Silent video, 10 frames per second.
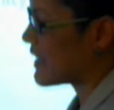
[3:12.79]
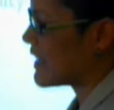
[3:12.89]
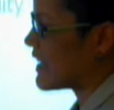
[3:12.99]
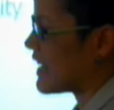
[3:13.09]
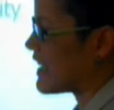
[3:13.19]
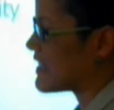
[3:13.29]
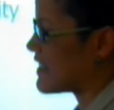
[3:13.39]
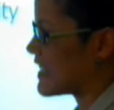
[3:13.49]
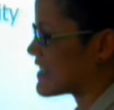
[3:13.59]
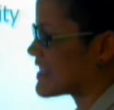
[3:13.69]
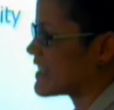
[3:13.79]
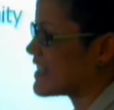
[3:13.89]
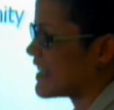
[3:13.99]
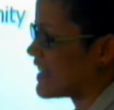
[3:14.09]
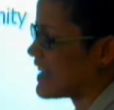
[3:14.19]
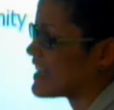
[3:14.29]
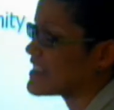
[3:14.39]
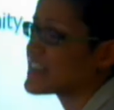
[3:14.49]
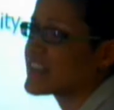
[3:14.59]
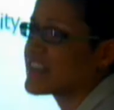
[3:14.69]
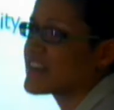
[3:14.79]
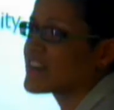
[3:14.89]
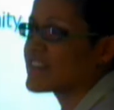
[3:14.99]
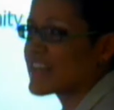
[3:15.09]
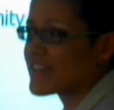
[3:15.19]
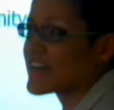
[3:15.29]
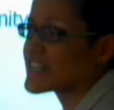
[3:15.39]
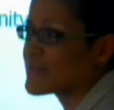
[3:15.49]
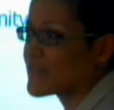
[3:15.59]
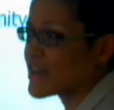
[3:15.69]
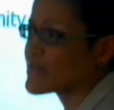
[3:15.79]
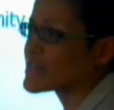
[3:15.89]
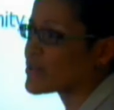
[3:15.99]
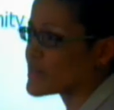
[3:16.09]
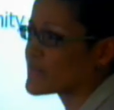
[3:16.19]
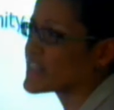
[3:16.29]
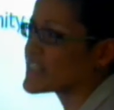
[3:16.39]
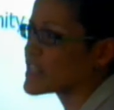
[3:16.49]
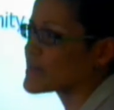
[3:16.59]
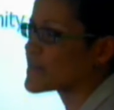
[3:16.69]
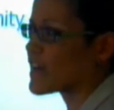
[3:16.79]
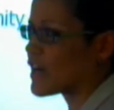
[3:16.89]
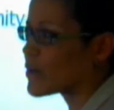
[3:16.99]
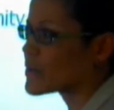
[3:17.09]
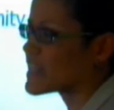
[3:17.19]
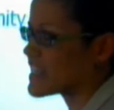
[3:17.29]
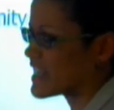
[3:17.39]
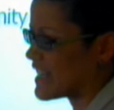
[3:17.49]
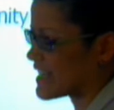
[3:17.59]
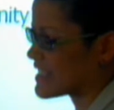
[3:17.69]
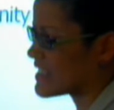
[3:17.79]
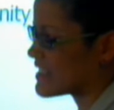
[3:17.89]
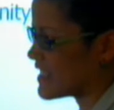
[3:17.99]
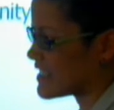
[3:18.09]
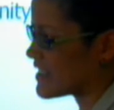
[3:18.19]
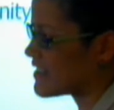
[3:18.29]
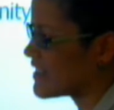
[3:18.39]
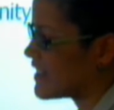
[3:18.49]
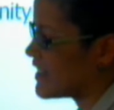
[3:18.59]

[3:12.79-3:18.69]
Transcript: and they're listed there, and they have had to be very resourceful in terms of how they collect data.